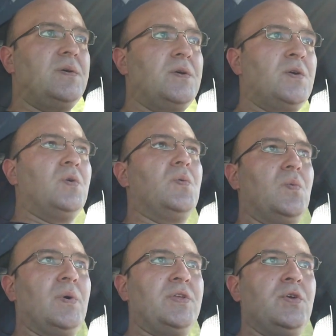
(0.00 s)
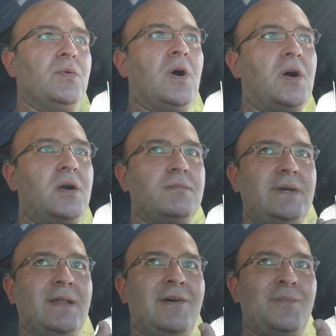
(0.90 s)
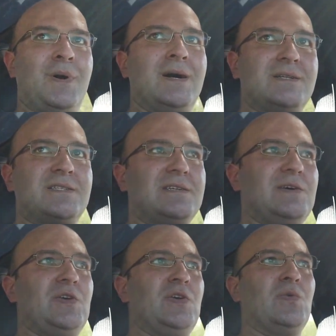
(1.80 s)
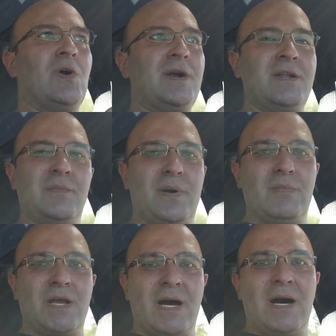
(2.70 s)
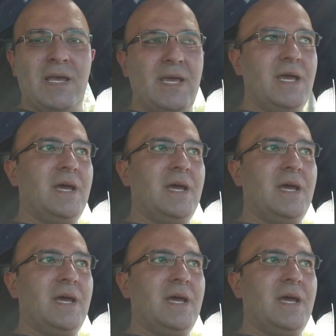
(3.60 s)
You know, when you are Elon Musk, you are in the public eye,